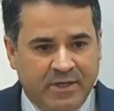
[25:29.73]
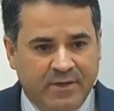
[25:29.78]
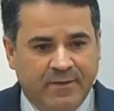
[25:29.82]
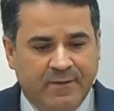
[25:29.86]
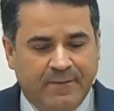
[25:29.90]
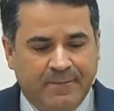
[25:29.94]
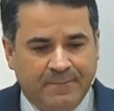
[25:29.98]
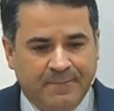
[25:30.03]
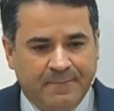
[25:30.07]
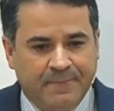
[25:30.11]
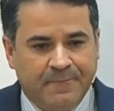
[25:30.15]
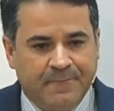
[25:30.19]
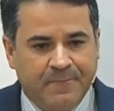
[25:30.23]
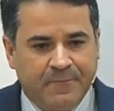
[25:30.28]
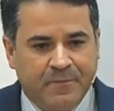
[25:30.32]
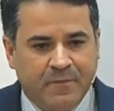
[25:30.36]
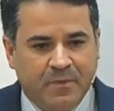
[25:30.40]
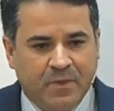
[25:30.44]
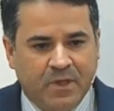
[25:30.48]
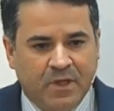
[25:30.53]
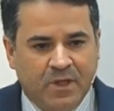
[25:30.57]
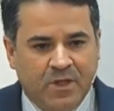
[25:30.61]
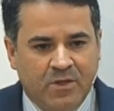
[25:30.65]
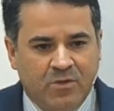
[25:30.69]
to do
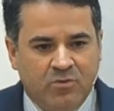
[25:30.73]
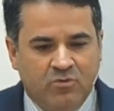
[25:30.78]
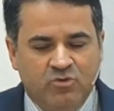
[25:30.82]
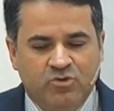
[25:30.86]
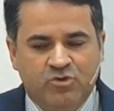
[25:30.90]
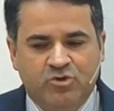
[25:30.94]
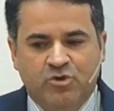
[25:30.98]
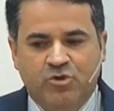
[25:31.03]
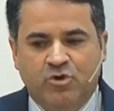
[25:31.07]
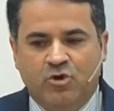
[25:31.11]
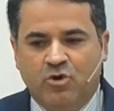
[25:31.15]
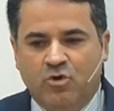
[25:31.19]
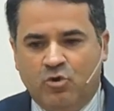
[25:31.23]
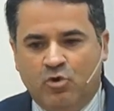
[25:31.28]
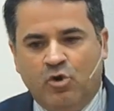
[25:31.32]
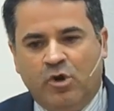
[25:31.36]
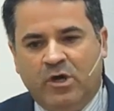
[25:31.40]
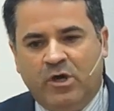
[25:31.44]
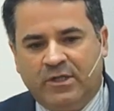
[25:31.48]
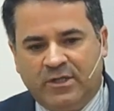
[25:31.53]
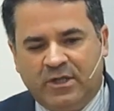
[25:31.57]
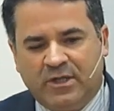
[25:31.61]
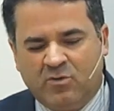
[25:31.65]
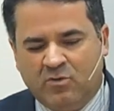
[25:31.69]
His work.
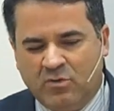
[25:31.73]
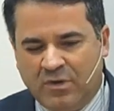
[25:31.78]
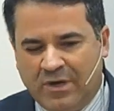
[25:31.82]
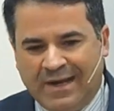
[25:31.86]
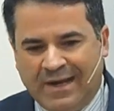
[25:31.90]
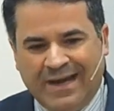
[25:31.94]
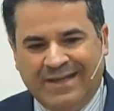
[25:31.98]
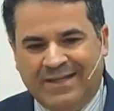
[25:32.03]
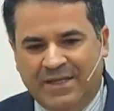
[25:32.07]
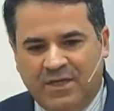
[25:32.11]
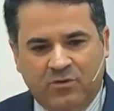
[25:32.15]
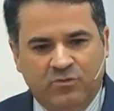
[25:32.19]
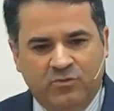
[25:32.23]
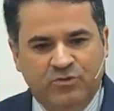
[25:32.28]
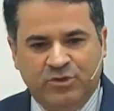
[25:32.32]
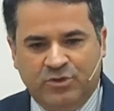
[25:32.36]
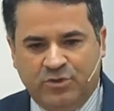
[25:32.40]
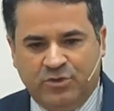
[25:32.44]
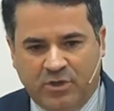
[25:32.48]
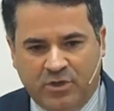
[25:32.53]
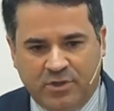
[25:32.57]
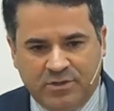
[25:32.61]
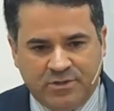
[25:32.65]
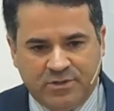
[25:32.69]

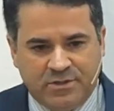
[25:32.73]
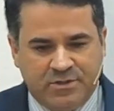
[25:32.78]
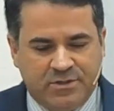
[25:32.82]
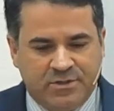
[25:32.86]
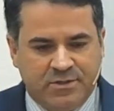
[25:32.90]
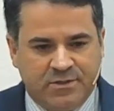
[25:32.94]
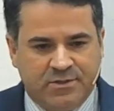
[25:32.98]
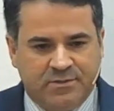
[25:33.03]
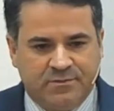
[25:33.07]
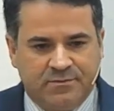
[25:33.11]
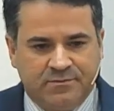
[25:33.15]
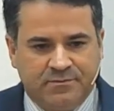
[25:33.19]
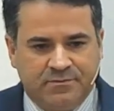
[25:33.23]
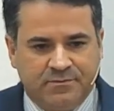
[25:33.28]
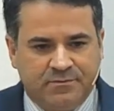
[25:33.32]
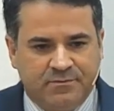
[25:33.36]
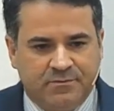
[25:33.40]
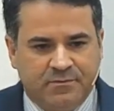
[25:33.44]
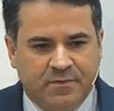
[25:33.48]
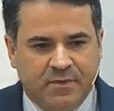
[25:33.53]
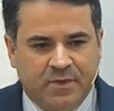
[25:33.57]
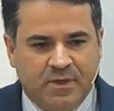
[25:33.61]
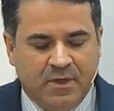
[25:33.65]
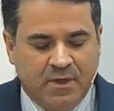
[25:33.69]
He counts with
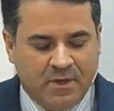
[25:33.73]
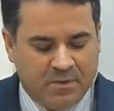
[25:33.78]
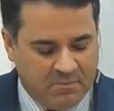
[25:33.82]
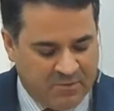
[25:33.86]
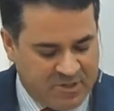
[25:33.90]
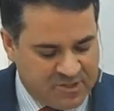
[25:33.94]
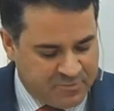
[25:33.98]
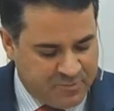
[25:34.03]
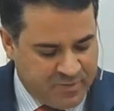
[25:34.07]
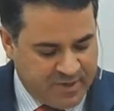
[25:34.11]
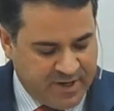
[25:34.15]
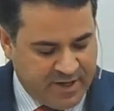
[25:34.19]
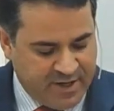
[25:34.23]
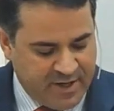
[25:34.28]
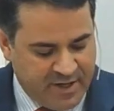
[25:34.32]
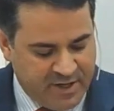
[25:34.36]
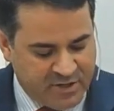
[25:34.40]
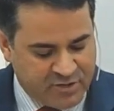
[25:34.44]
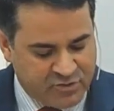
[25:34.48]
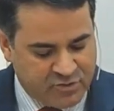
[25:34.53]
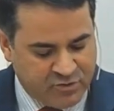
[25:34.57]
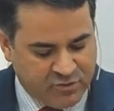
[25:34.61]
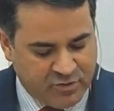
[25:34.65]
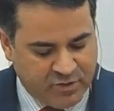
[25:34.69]
each and every one of
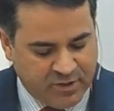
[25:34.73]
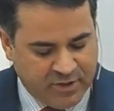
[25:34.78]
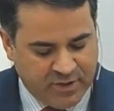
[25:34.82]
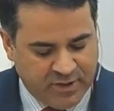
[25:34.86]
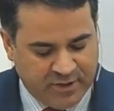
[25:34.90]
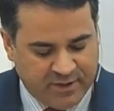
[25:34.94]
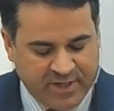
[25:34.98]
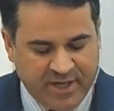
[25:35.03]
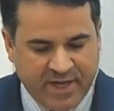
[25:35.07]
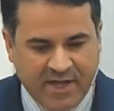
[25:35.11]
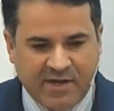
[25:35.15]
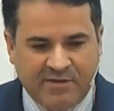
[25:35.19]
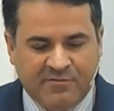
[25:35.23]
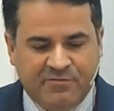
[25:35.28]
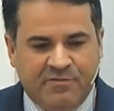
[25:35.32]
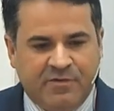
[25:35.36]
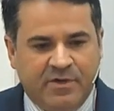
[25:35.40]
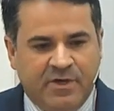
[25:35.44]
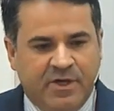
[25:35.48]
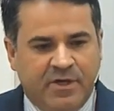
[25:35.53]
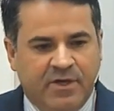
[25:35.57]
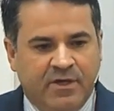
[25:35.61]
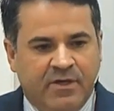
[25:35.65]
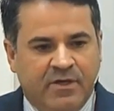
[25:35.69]
us. But for
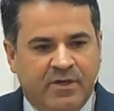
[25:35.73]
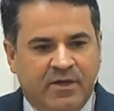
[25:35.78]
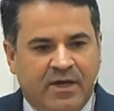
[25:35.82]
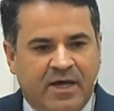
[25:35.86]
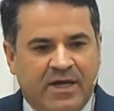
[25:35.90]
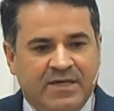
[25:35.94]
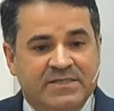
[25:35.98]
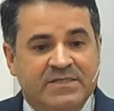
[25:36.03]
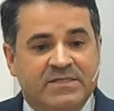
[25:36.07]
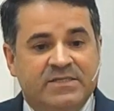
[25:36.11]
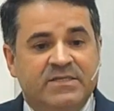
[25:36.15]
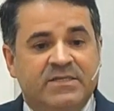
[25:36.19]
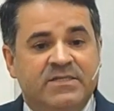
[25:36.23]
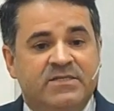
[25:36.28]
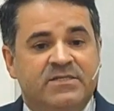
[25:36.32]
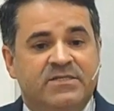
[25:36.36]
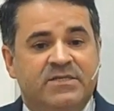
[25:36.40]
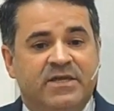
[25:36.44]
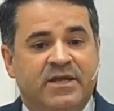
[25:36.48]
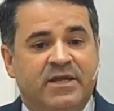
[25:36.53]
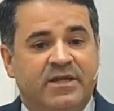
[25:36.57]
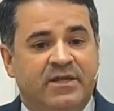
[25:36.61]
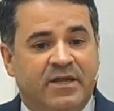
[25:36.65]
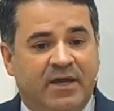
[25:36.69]
that, we need
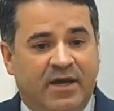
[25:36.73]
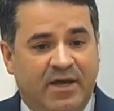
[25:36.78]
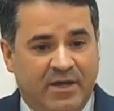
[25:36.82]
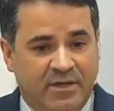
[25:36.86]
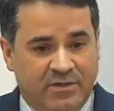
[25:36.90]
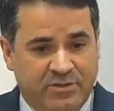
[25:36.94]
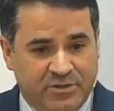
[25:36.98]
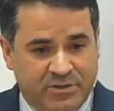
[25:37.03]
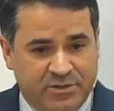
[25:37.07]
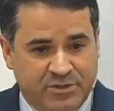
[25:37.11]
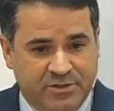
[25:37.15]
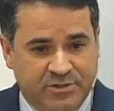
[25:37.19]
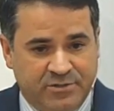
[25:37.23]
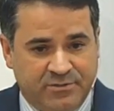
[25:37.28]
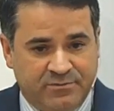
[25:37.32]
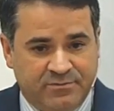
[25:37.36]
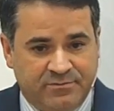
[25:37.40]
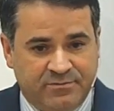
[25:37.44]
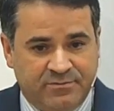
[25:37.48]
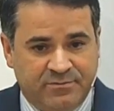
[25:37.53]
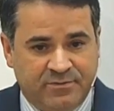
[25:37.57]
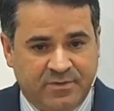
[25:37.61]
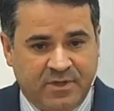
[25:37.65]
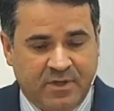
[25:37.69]
to have
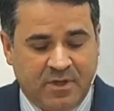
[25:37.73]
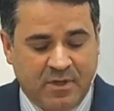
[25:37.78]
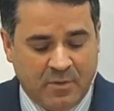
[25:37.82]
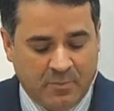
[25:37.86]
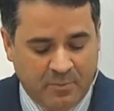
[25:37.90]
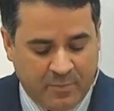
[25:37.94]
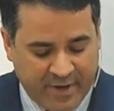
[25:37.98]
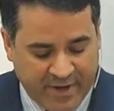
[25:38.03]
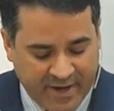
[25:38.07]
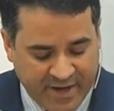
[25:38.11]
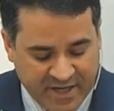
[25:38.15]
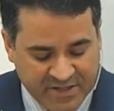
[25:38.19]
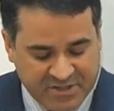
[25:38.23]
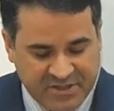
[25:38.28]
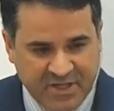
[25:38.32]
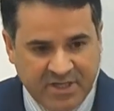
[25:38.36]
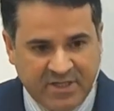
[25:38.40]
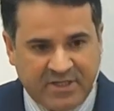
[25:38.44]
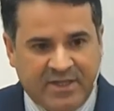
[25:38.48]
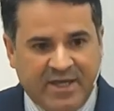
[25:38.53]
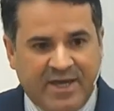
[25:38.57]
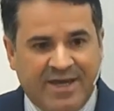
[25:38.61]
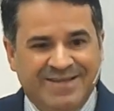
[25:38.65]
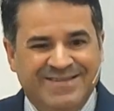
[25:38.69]
sincerity.
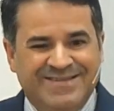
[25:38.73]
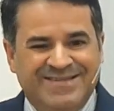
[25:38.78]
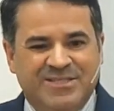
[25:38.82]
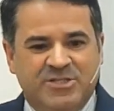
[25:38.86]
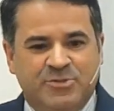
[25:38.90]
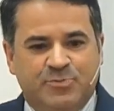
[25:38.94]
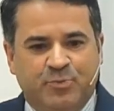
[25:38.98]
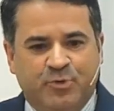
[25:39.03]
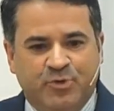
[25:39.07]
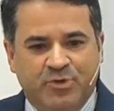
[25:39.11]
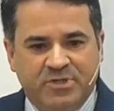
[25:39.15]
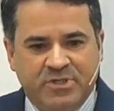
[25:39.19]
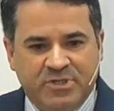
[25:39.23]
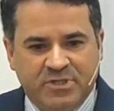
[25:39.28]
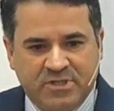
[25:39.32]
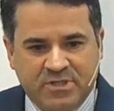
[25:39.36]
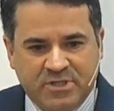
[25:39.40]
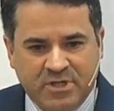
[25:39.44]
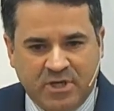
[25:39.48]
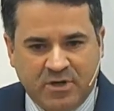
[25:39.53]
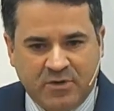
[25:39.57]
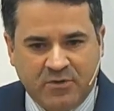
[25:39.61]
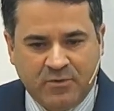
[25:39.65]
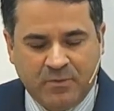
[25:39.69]
We need to
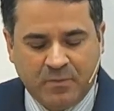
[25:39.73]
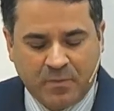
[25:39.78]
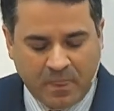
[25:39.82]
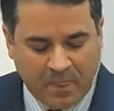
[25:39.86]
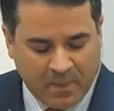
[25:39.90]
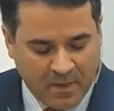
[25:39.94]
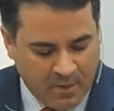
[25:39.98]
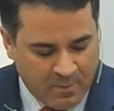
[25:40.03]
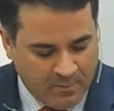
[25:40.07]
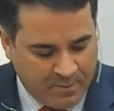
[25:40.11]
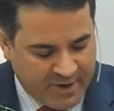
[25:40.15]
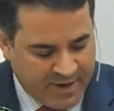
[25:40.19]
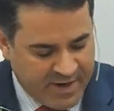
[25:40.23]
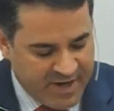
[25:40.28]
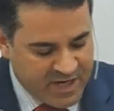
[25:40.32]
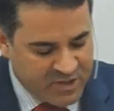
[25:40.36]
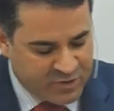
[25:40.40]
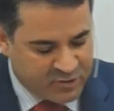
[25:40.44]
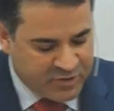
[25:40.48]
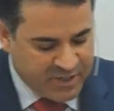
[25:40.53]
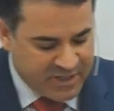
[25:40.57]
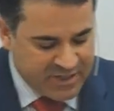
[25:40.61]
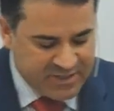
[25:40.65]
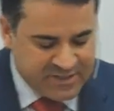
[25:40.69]
have honesty
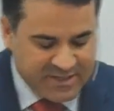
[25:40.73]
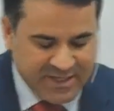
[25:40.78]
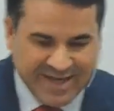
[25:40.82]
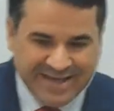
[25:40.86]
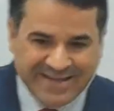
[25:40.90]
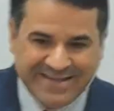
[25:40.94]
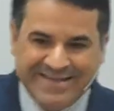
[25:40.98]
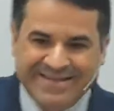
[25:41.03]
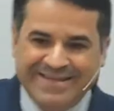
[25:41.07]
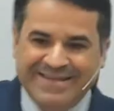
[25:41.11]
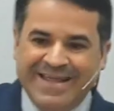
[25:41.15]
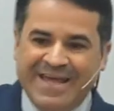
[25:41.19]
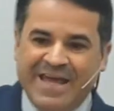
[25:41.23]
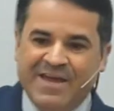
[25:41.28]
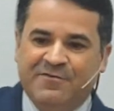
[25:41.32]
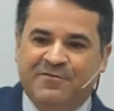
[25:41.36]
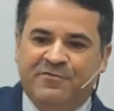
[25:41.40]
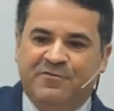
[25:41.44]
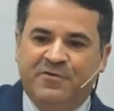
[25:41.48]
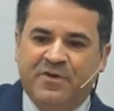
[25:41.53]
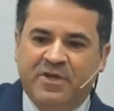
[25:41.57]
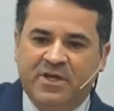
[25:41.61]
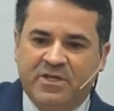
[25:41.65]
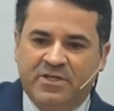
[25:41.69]
and disposition
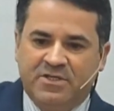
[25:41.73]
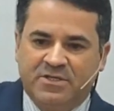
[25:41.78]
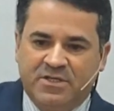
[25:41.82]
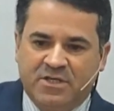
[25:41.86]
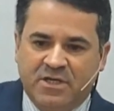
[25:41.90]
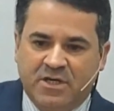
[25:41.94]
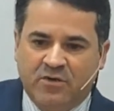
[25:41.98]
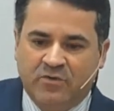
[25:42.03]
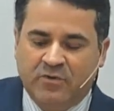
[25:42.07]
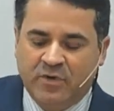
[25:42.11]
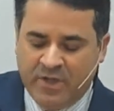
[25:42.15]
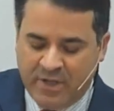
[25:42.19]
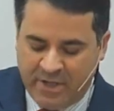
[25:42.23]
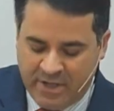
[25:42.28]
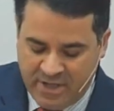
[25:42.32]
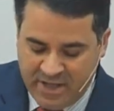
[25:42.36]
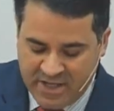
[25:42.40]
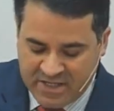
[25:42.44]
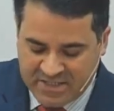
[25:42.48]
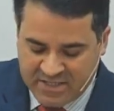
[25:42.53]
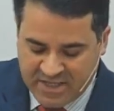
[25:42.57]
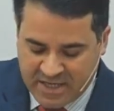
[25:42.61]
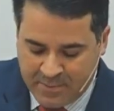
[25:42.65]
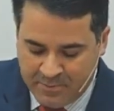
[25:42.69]
and
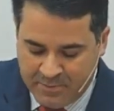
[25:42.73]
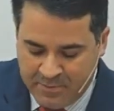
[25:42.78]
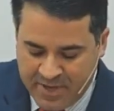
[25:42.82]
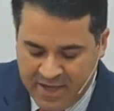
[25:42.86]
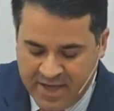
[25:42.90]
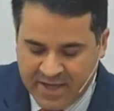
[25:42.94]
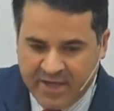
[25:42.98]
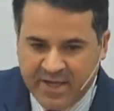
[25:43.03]
definition,